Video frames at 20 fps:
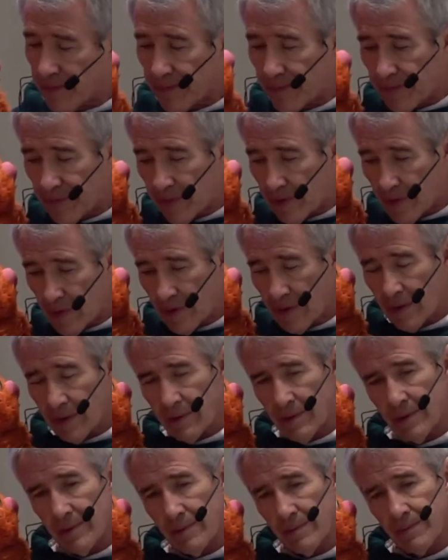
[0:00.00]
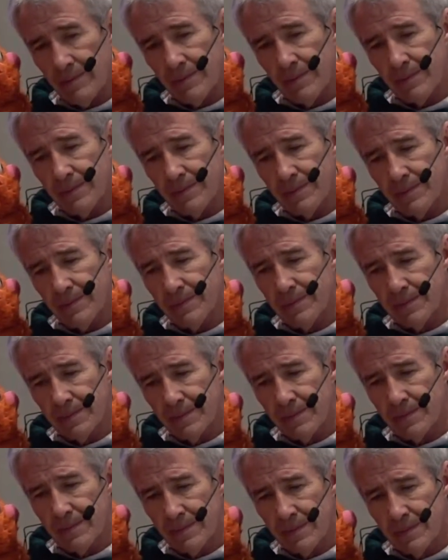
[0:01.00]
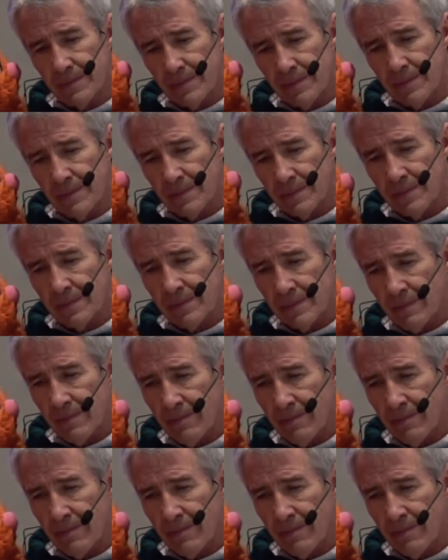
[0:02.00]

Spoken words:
(silence)